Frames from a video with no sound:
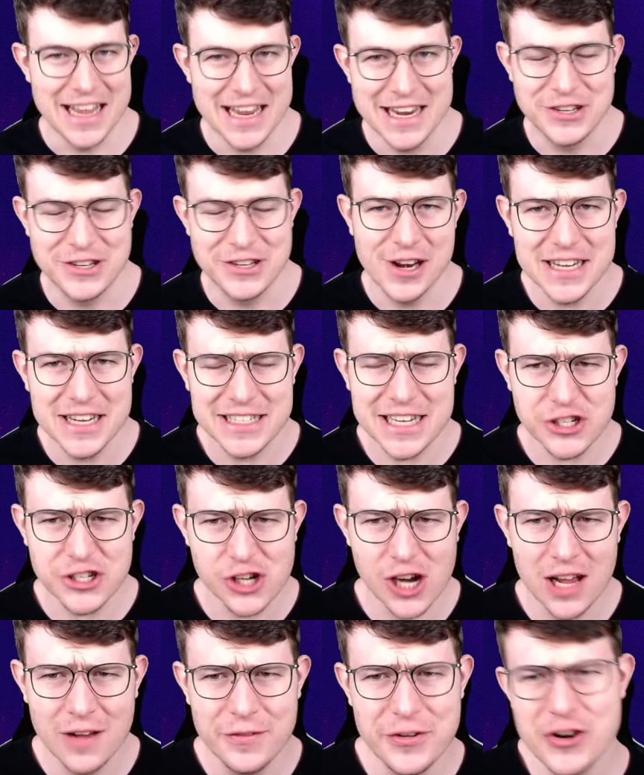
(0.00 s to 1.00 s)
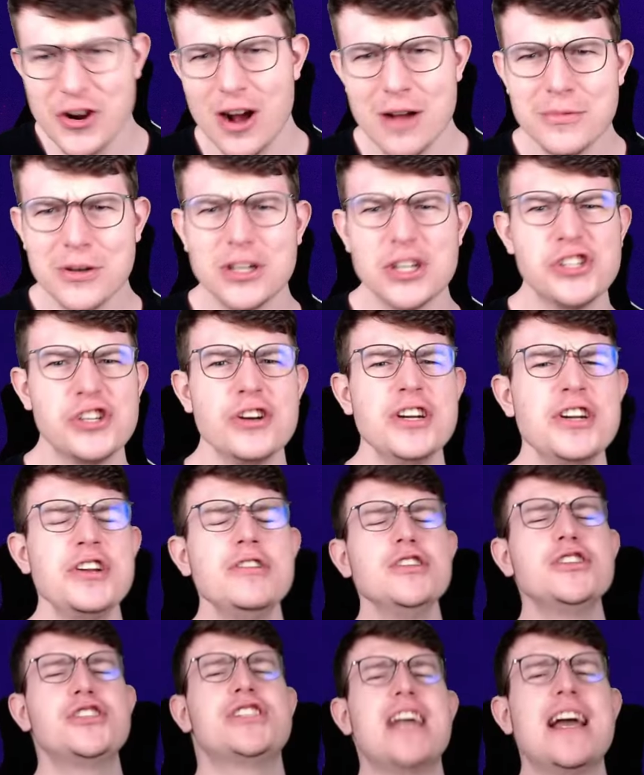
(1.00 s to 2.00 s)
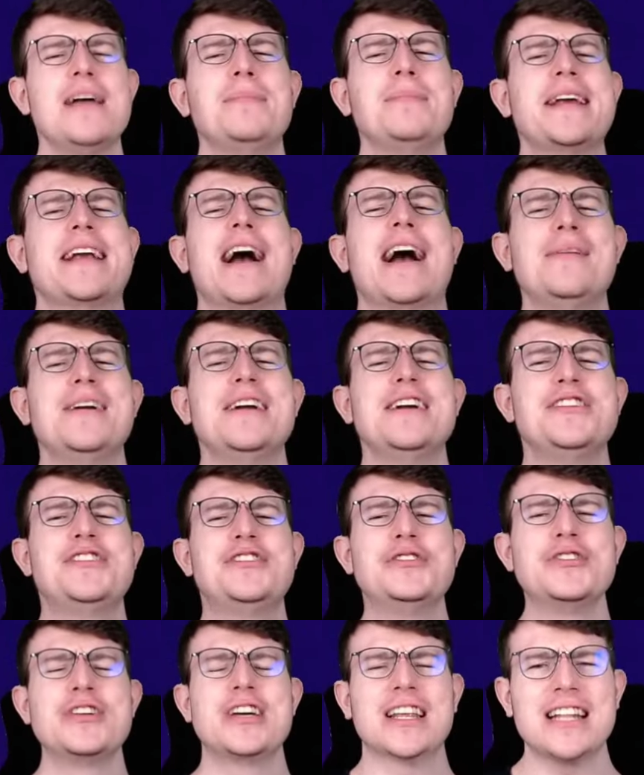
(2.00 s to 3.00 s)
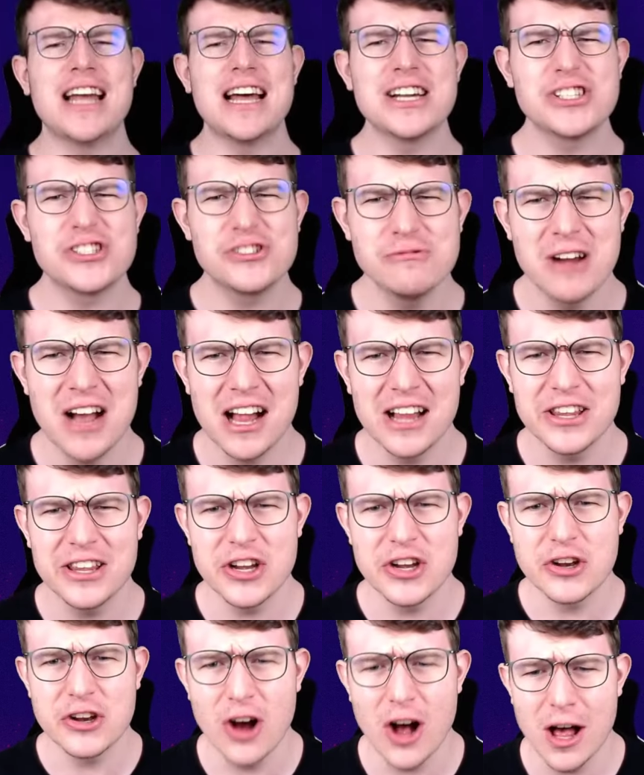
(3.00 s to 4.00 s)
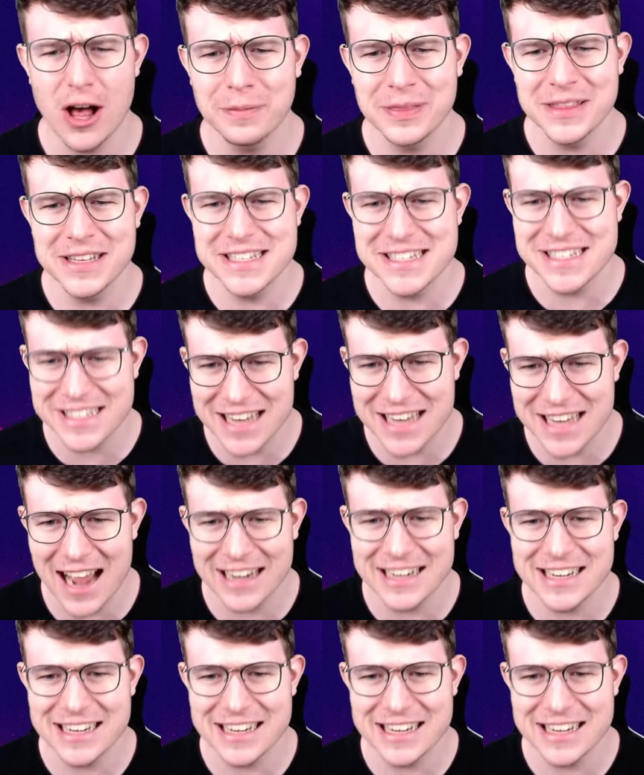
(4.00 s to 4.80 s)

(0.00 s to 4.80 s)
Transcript: In today's tutorial video, I'm going to show you the newest champion coming into Clash Royale, the Goblinstein.